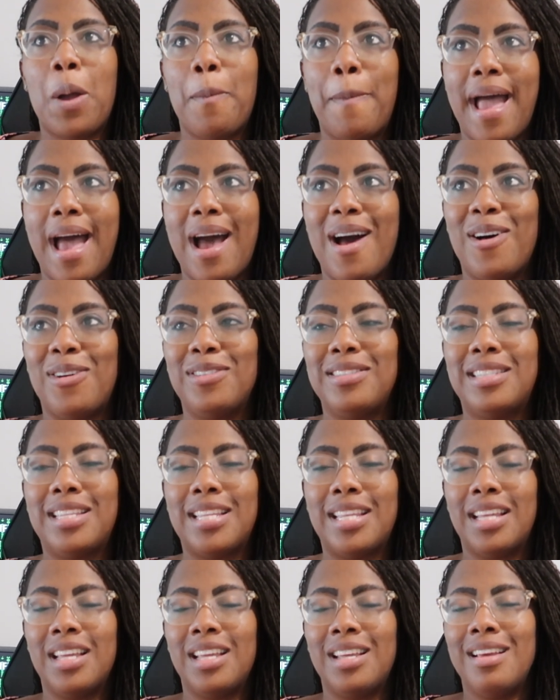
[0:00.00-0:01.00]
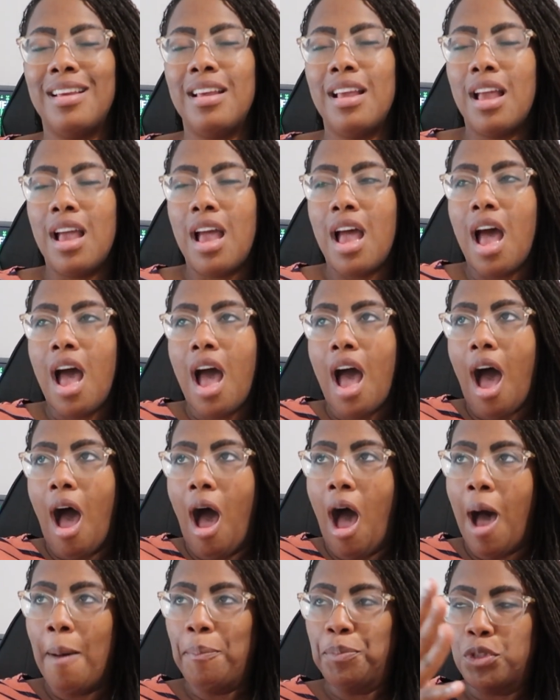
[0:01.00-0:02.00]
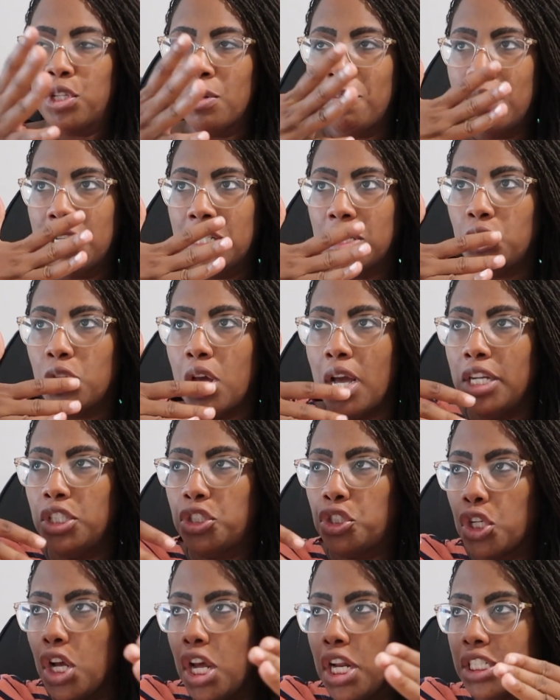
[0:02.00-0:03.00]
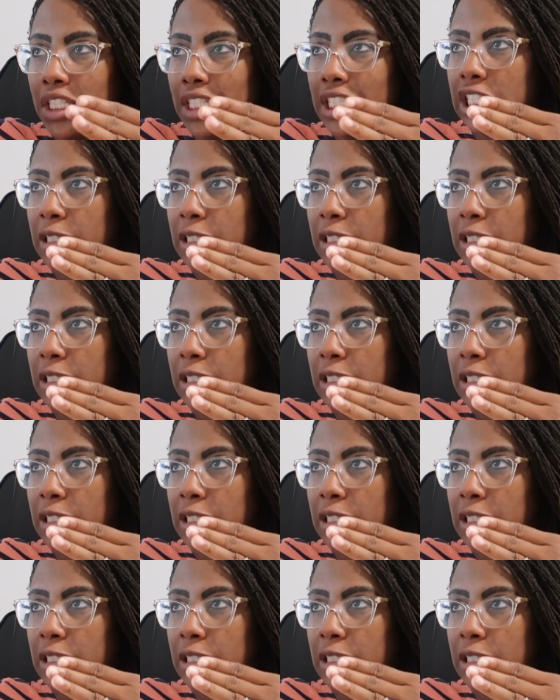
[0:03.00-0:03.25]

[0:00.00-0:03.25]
about optimization